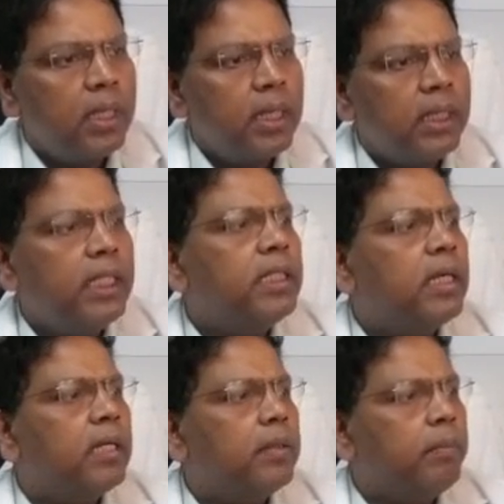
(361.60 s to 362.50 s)
These
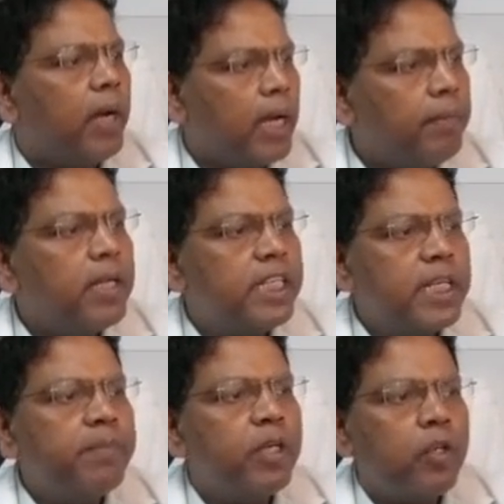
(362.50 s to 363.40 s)
are viable
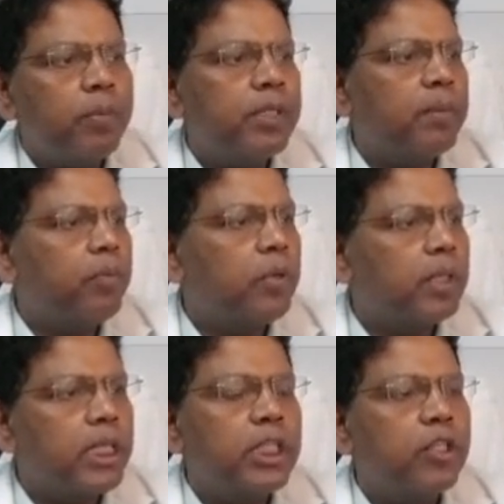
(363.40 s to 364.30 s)
treatment options for
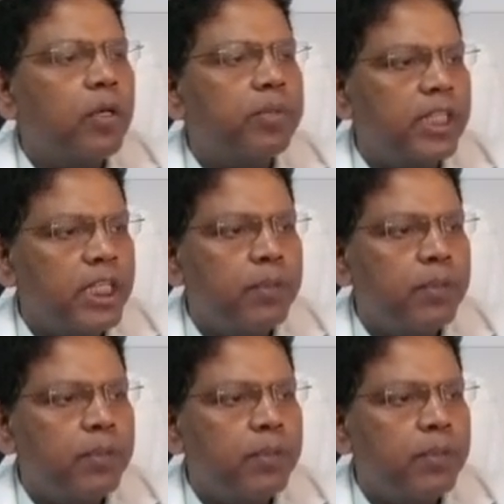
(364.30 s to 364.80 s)
cases of stage